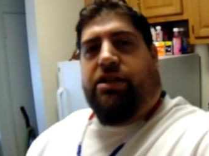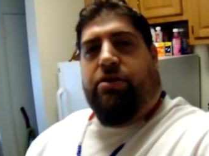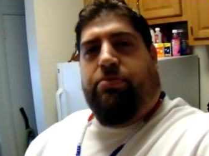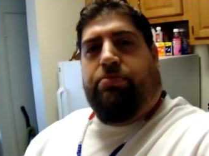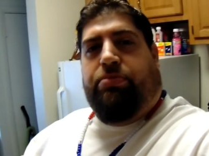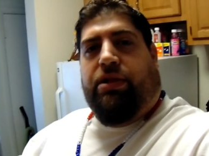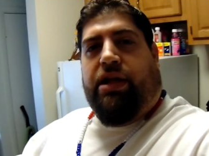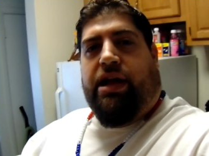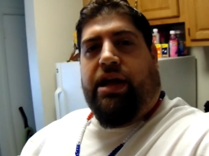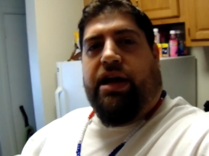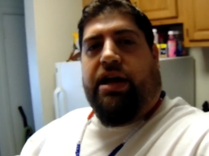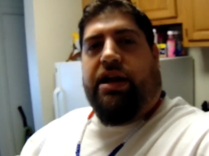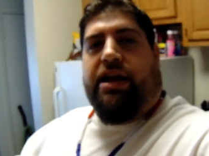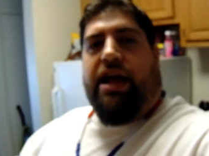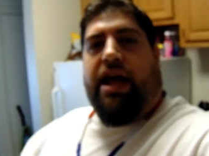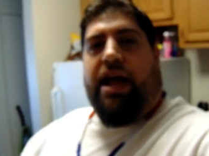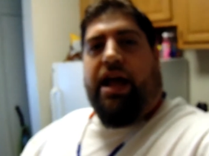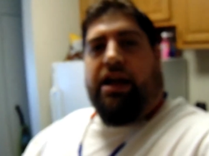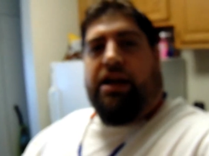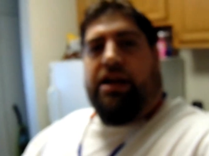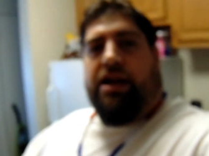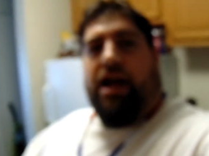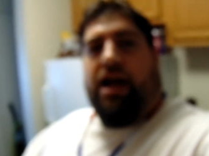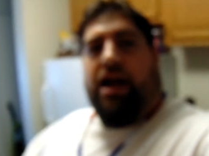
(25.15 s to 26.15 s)
their play on
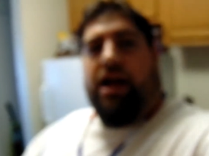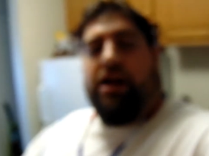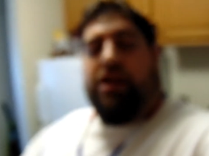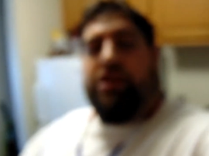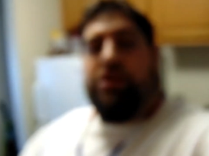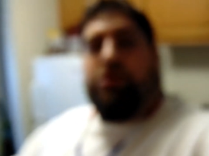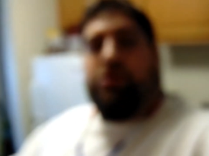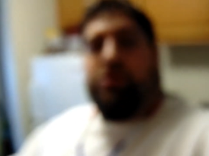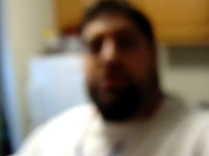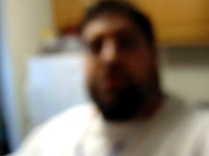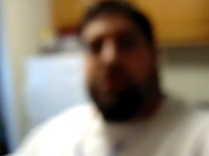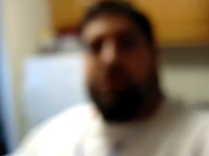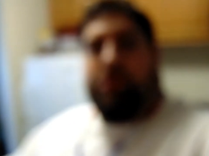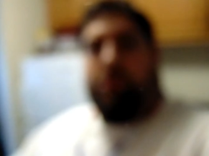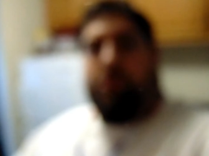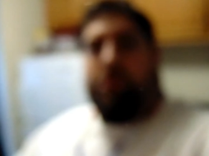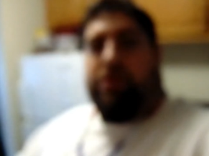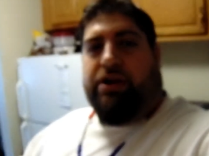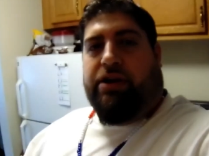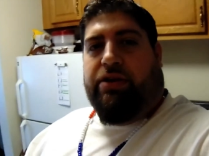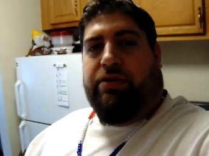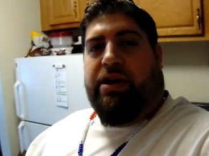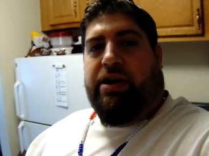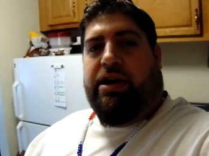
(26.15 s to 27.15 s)
eggnog and using their
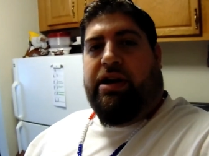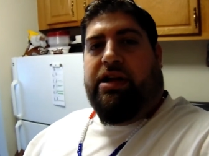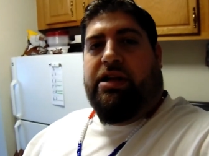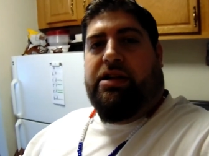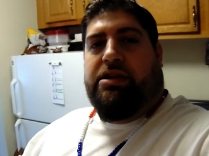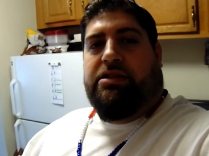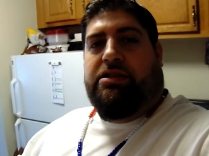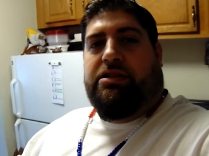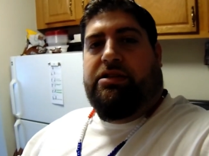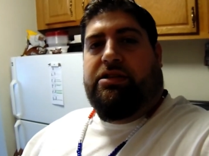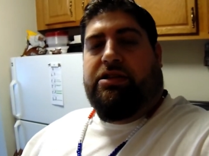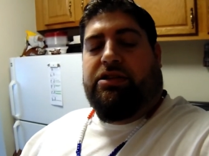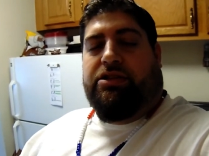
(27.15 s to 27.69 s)
own ingredients